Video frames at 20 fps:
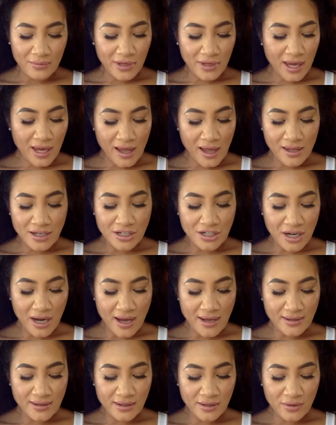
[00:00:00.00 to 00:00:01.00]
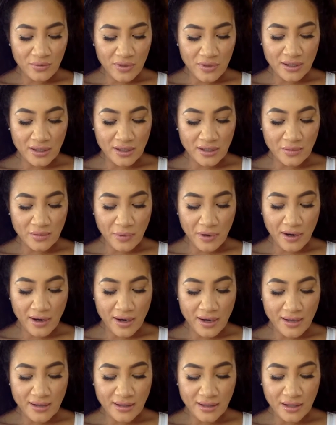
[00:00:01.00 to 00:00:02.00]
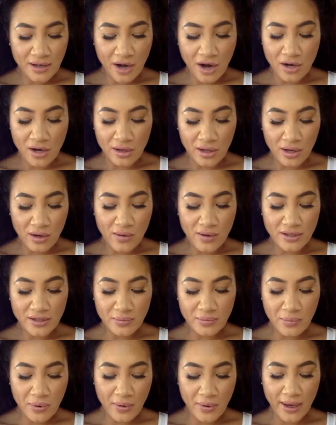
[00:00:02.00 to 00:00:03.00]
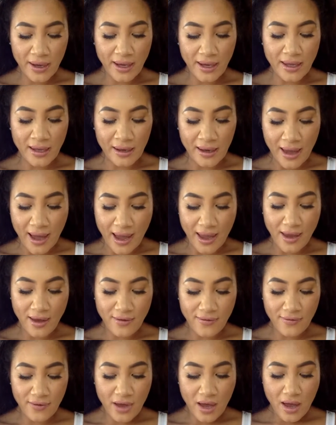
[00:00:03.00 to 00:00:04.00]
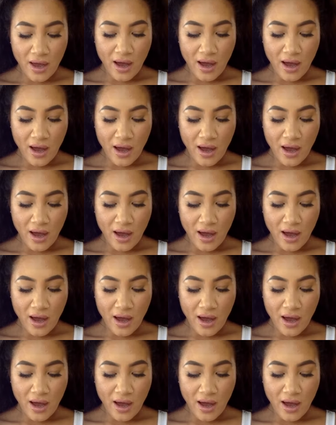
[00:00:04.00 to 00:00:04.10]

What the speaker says: Kelly Johnson was experiencing her lowest point in life,